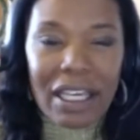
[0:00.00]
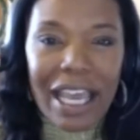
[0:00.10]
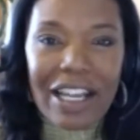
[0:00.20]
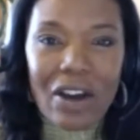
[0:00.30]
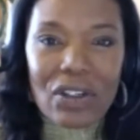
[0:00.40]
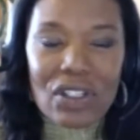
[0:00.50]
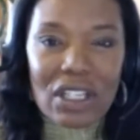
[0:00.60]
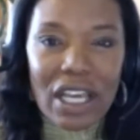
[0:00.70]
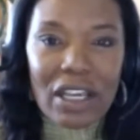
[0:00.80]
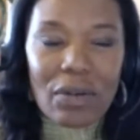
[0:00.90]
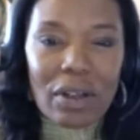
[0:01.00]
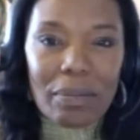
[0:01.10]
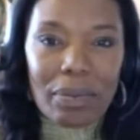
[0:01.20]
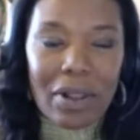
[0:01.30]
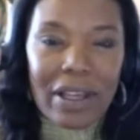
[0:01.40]
and our
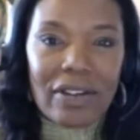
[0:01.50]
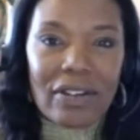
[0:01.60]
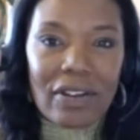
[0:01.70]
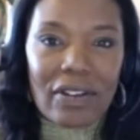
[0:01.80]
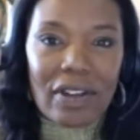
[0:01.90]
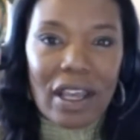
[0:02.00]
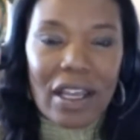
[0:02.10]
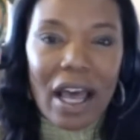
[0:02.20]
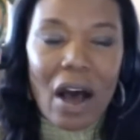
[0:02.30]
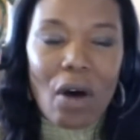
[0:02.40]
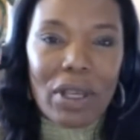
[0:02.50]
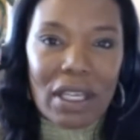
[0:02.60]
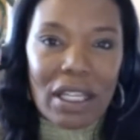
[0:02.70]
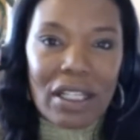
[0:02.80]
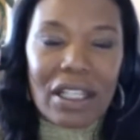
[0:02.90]
sacred places and how we
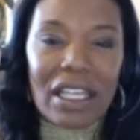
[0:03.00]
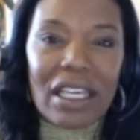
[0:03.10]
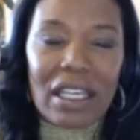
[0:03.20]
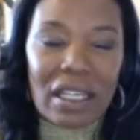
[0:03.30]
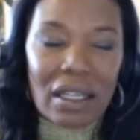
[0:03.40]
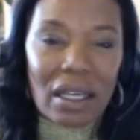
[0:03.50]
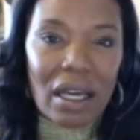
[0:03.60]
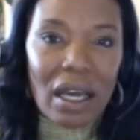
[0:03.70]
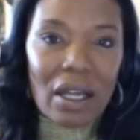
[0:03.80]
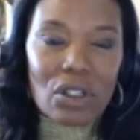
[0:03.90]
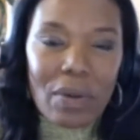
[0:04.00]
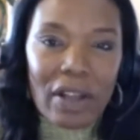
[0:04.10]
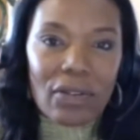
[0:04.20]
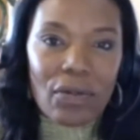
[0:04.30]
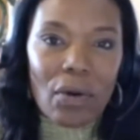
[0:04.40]
can lead
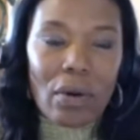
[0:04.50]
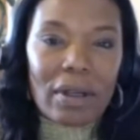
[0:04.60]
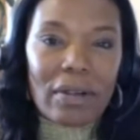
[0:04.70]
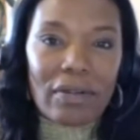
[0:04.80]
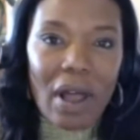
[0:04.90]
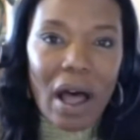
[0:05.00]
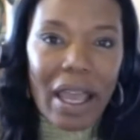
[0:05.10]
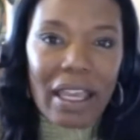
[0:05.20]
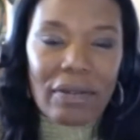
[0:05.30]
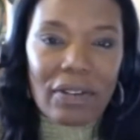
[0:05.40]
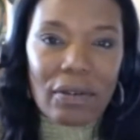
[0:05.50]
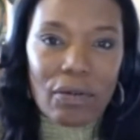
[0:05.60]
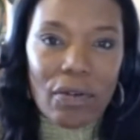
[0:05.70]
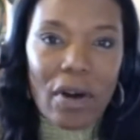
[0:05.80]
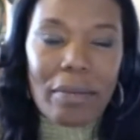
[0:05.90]
transformative lives
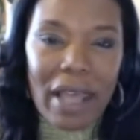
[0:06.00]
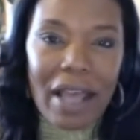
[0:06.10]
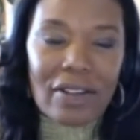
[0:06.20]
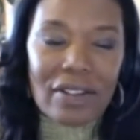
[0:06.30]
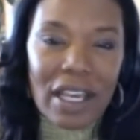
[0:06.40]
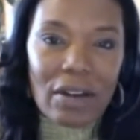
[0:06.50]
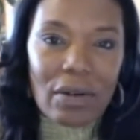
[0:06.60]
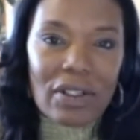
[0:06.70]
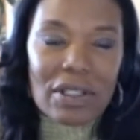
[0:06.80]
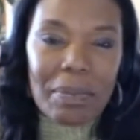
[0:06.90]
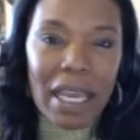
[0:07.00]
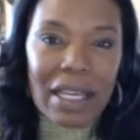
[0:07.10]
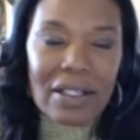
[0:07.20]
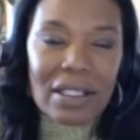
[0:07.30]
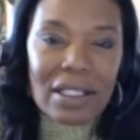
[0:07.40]
from that sacred
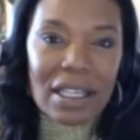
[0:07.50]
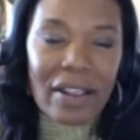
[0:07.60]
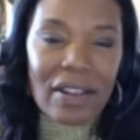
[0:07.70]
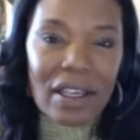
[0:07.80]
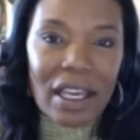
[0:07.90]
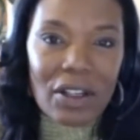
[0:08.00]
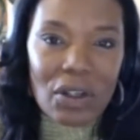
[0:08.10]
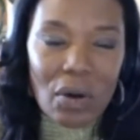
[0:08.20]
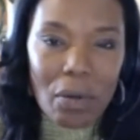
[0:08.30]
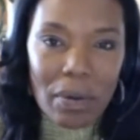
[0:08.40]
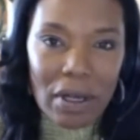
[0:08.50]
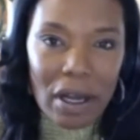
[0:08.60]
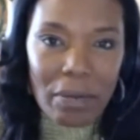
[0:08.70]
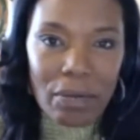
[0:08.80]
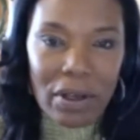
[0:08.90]
space. Kathe, can you open
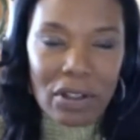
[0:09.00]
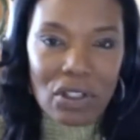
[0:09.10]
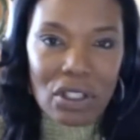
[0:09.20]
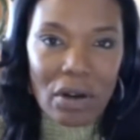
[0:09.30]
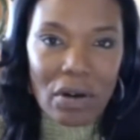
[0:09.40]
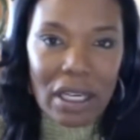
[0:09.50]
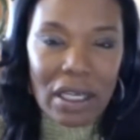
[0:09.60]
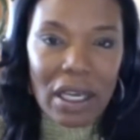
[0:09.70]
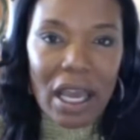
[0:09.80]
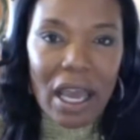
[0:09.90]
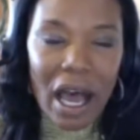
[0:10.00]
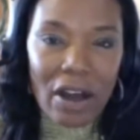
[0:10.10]
up with sharing how